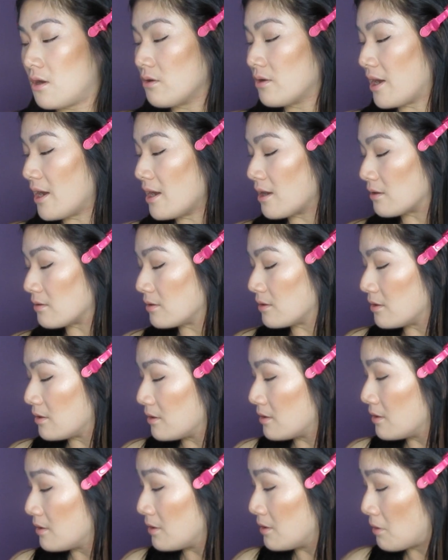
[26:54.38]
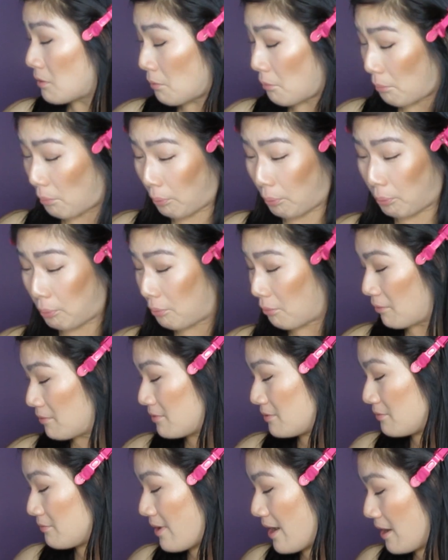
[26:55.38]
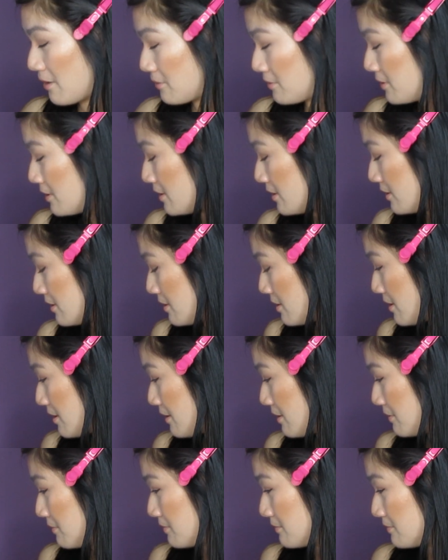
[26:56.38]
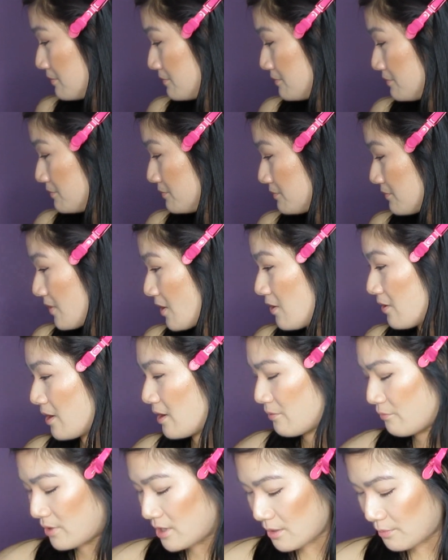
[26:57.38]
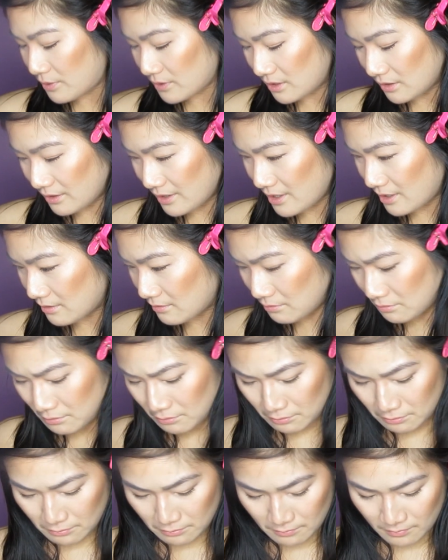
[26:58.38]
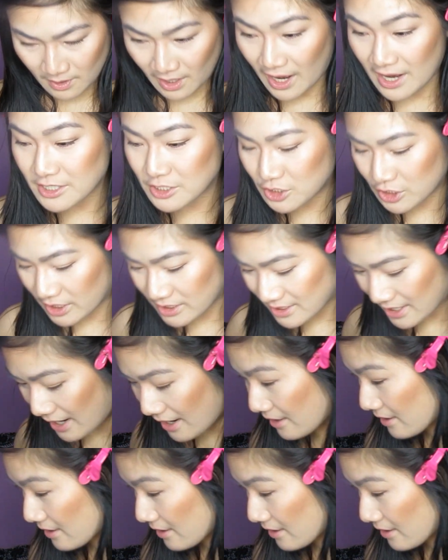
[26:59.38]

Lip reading: Okay. Wow. Okay, where did I put the lid? I just